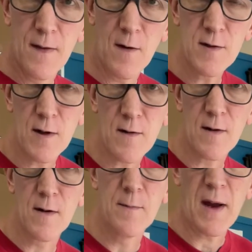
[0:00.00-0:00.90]
Those
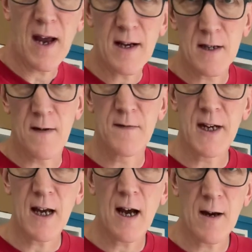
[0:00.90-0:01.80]
are bags of
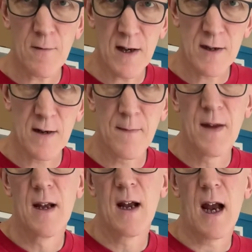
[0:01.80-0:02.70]
DI resin,
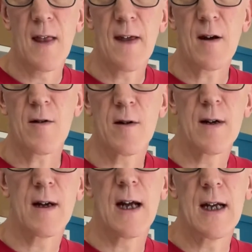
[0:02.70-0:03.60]
and they're
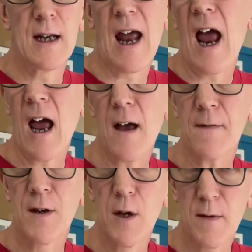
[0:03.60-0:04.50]
in
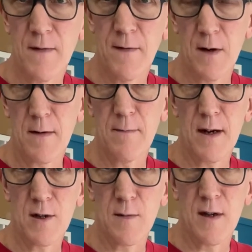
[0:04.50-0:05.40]
half cubic foot
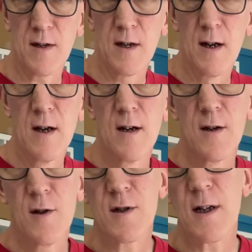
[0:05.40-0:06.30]
measurements.
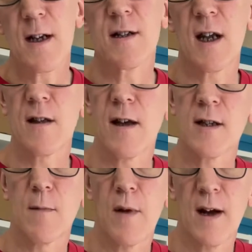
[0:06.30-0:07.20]
Usually you see a lot of
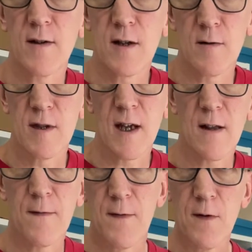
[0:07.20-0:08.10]
suppliers that'll
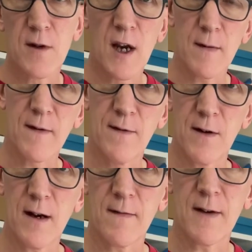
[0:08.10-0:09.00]
sell a full cubic
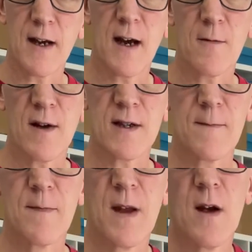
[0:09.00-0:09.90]
foot of DI
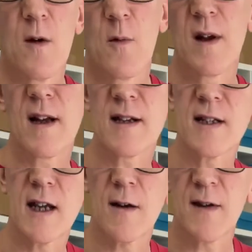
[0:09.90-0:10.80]
resin. We like to
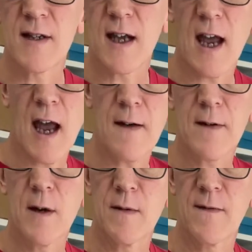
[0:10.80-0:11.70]
sell these half
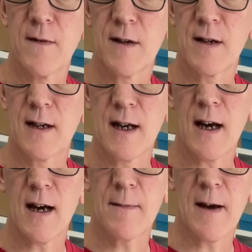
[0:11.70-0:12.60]
cubic foot
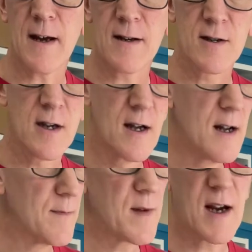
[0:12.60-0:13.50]
DI bags
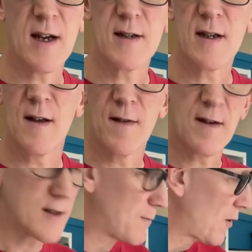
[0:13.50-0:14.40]
because
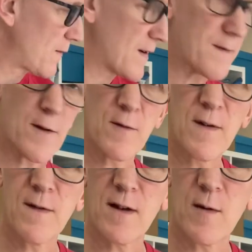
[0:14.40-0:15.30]
it's perfect for
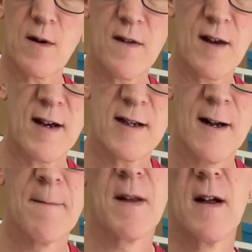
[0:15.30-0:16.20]
refilling one of these.
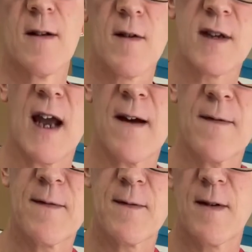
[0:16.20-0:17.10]
Those half
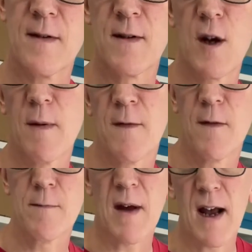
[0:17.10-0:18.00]
cubic
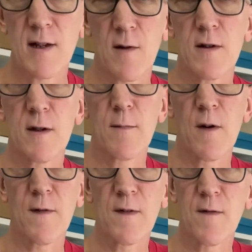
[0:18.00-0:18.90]
foot bags are also
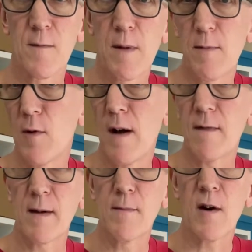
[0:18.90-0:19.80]
perfect for people who have
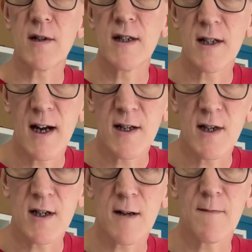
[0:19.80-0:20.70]
like multi-stage
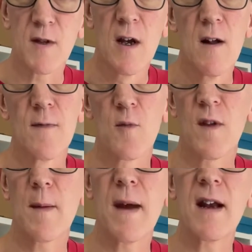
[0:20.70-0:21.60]
systems where
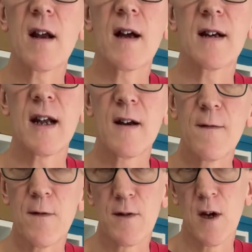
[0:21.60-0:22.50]
they may not need a
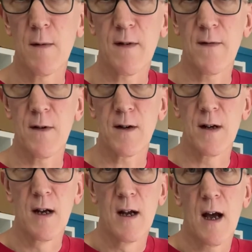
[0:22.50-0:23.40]
full cubic foot
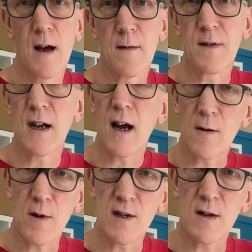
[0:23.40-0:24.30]
of DI
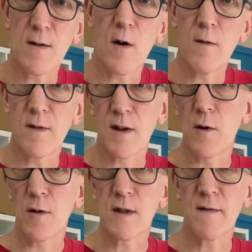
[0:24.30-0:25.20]
resin over the
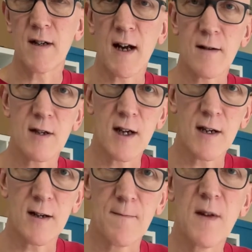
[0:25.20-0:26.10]
course of an entire
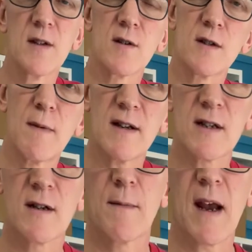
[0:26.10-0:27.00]
season. So it's
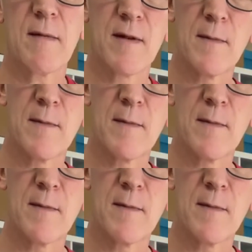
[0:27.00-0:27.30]
best to be able to